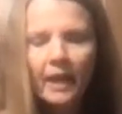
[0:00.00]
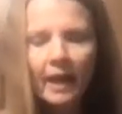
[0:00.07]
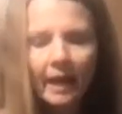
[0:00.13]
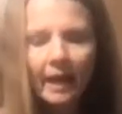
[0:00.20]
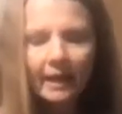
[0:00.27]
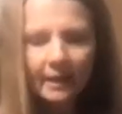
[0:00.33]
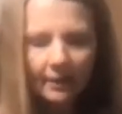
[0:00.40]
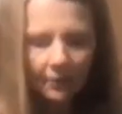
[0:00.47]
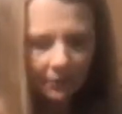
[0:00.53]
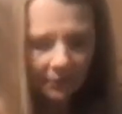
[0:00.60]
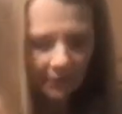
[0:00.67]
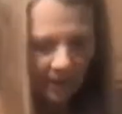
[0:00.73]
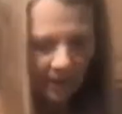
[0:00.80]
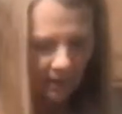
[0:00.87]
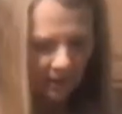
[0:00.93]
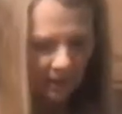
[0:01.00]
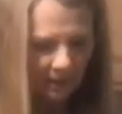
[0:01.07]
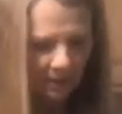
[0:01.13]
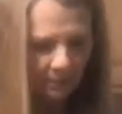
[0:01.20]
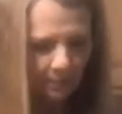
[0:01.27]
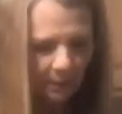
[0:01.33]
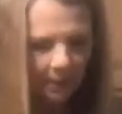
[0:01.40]
another thing
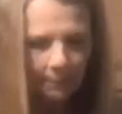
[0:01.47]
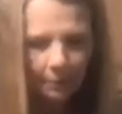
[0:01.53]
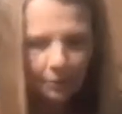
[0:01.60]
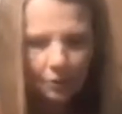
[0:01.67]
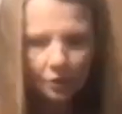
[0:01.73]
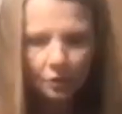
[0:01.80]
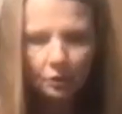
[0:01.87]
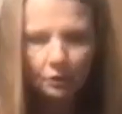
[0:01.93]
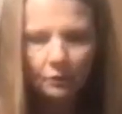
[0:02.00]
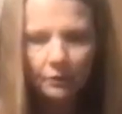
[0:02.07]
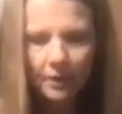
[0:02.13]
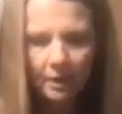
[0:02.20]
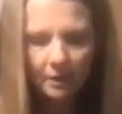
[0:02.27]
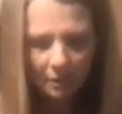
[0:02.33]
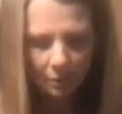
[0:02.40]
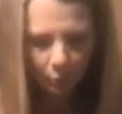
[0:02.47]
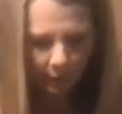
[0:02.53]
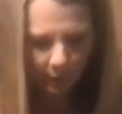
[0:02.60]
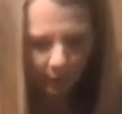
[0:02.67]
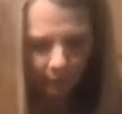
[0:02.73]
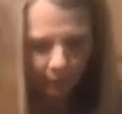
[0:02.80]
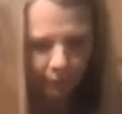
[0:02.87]
is being able to do things
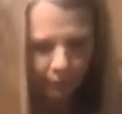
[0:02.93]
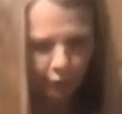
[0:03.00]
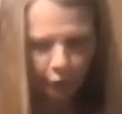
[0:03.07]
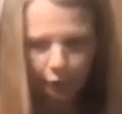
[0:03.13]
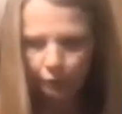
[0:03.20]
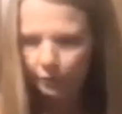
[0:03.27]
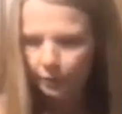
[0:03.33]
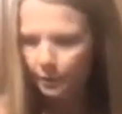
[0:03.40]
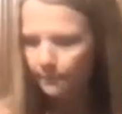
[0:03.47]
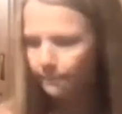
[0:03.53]
with fruit.